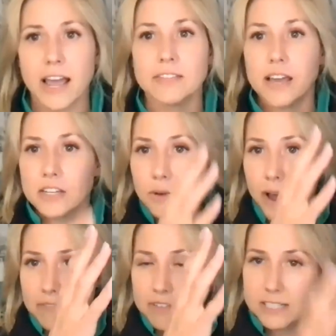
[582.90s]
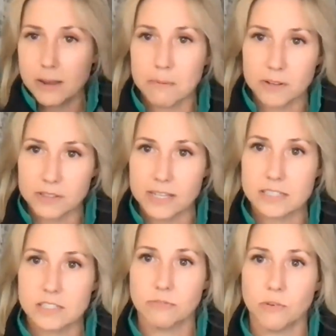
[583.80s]
And then you have a separate
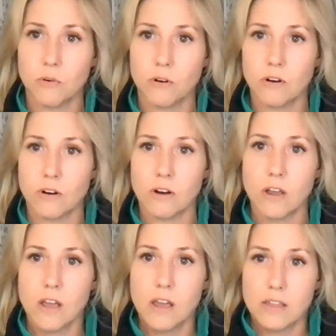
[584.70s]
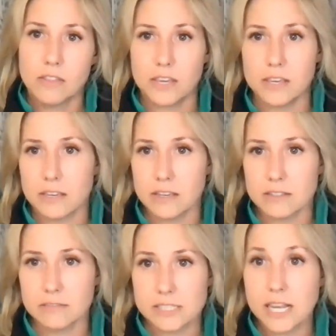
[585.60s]
list for
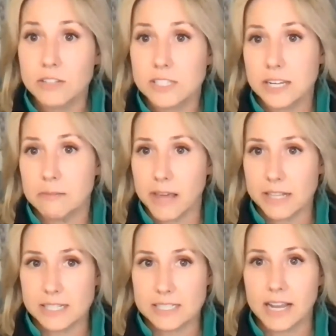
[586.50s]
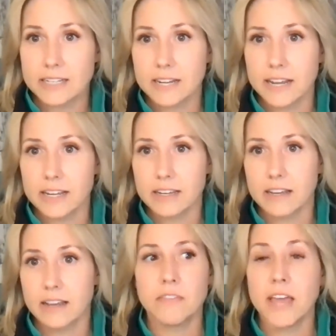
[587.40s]
the sales team that's
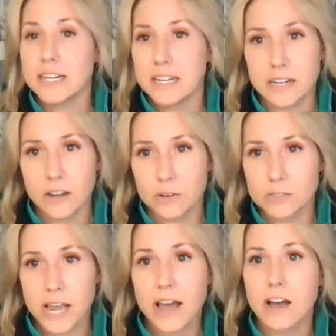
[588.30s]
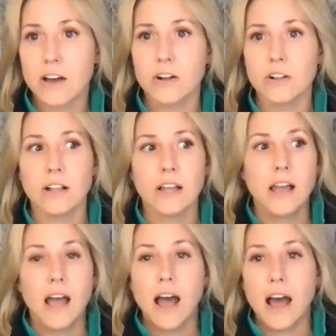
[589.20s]
attending. They need hotel.
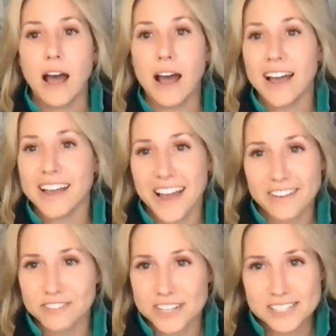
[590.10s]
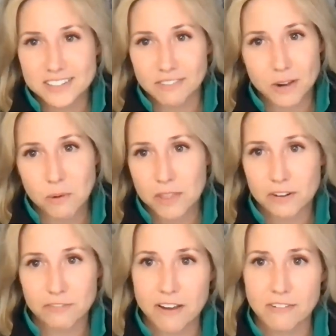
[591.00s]
I have lists of like what
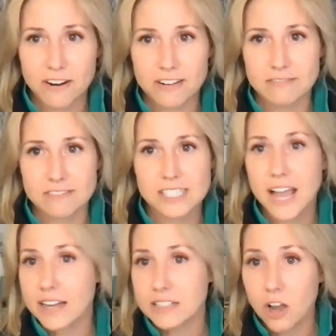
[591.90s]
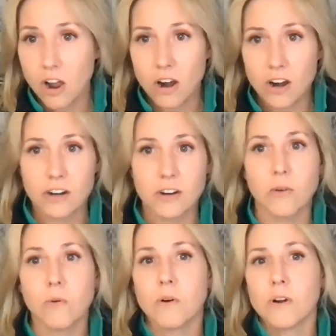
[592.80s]
their favorite snacks are,
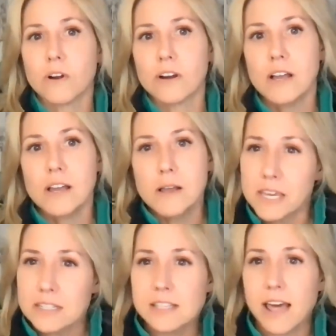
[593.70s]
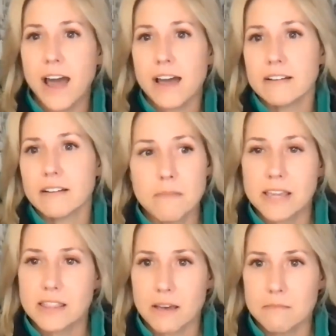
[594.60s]
or things that
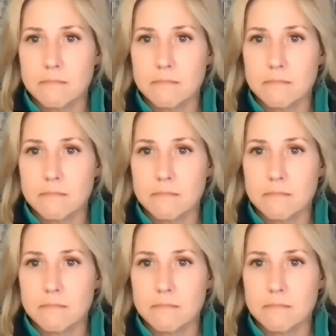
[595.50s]
might